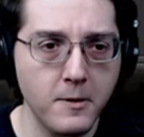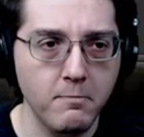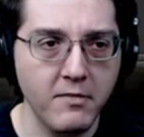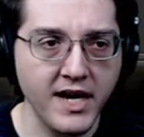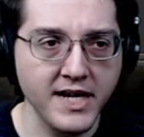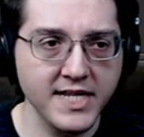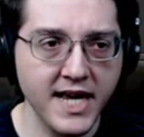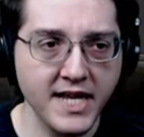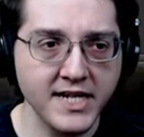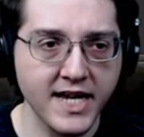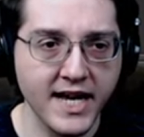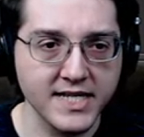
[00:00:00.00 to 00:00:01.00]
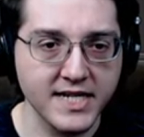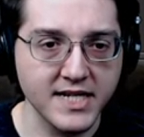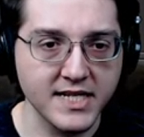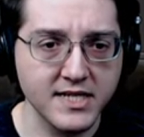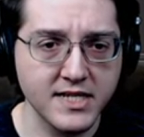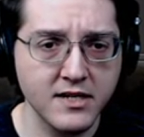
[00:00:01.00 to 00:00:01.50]
my sand
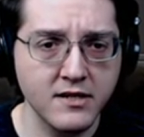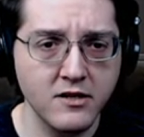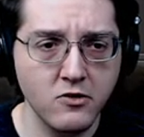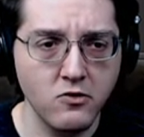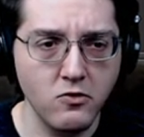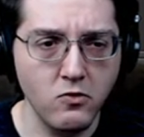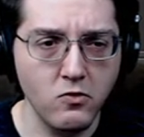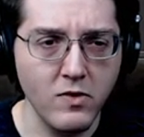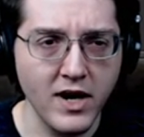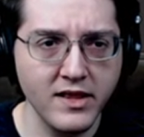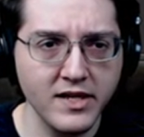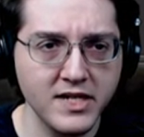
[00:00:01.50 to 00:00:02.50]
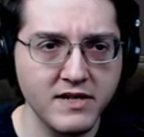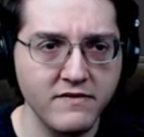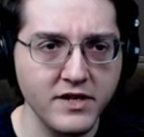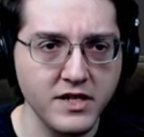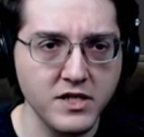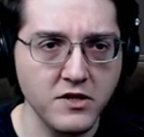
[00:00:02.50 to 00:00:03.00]
castings
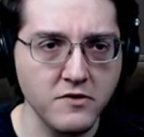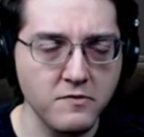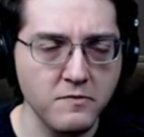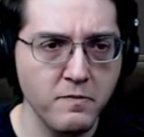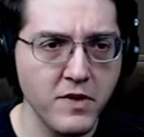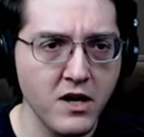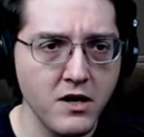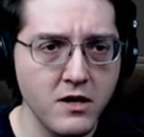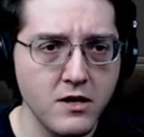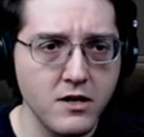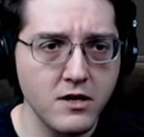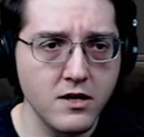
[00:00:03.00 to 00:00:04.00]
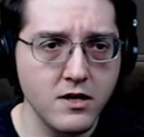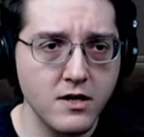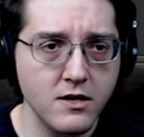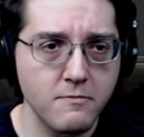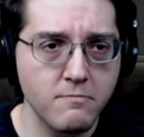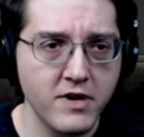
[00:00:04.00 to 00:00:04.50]
relatively soon.
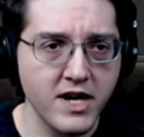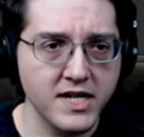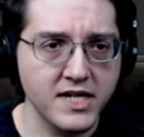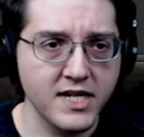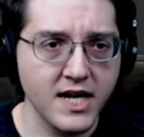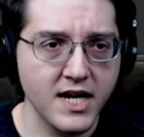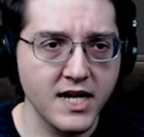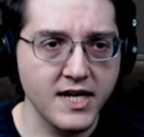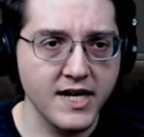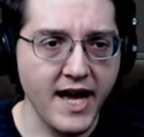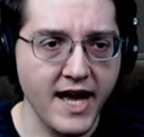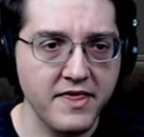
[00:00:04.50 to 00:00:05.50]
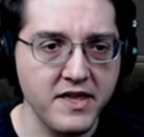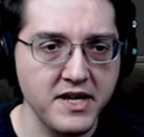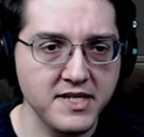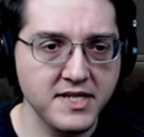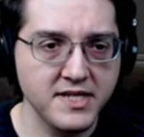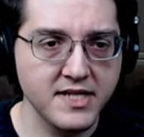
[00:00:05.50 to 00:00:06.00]
But uh, yeah,
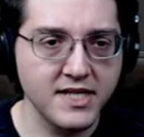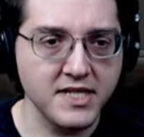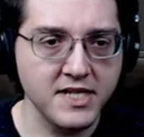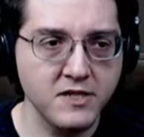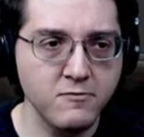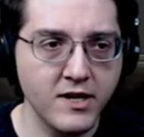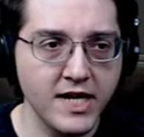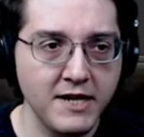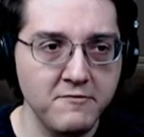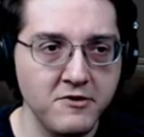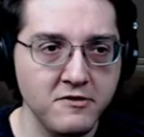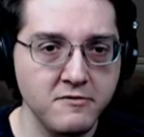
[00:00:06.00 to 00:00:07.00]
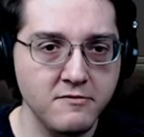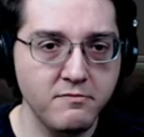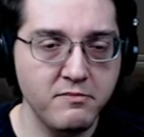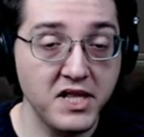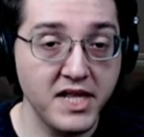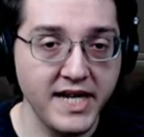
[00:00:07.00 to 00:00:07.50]
this this is what I will
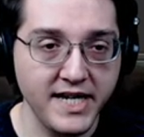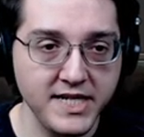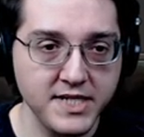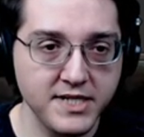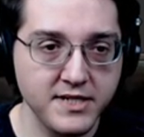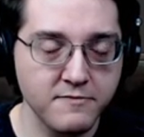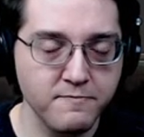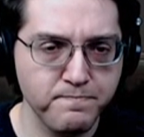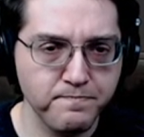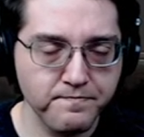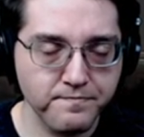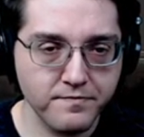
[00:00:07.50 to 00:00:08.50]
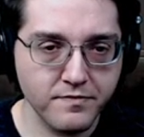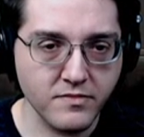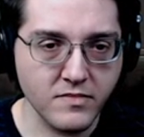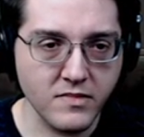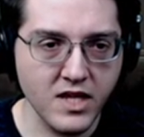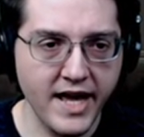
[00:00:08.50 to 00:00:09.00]
place
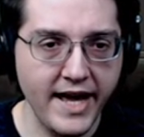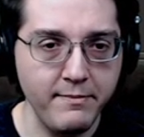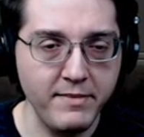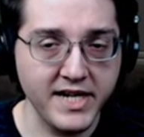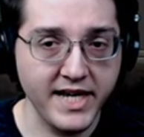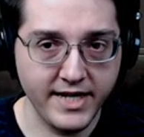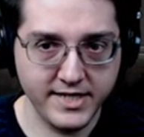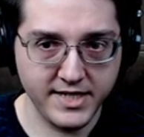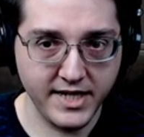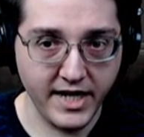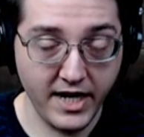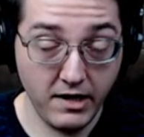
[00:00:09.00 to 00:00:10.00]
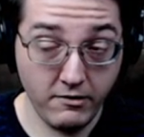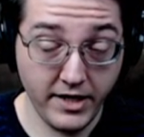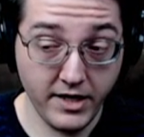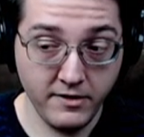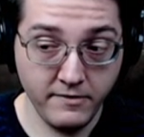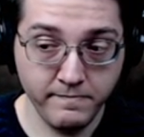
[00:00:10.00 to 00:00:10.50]
at my casting
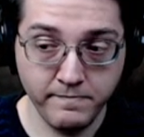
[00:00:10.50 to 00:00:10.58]
area.